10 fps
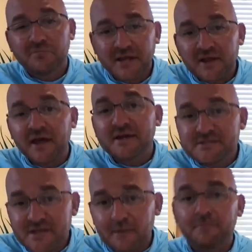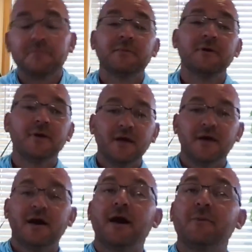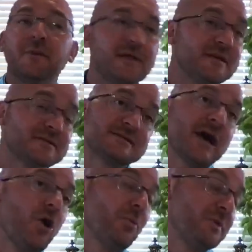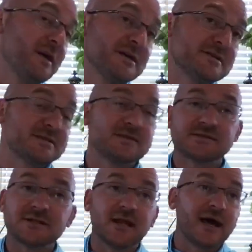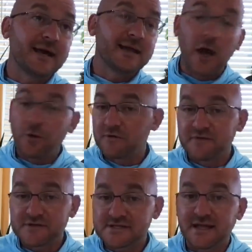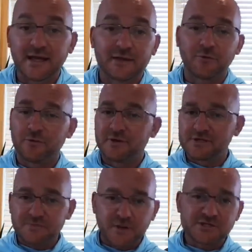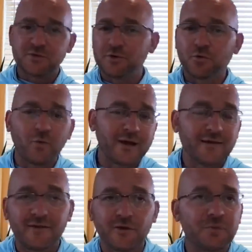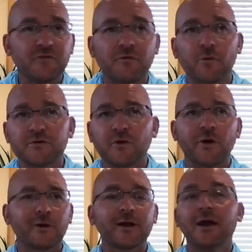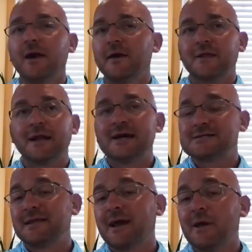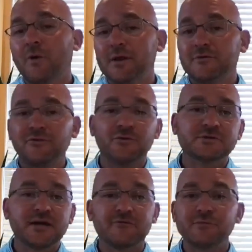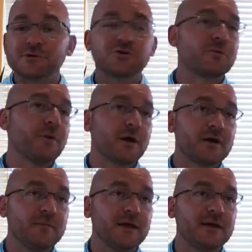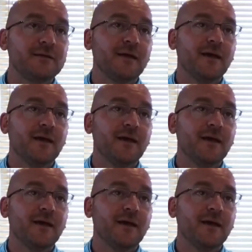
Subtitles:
a heads up. And this has helped us slide out of the stand early, especially when you're waiting there before dark. The last thing I want to do is have a mature buck come in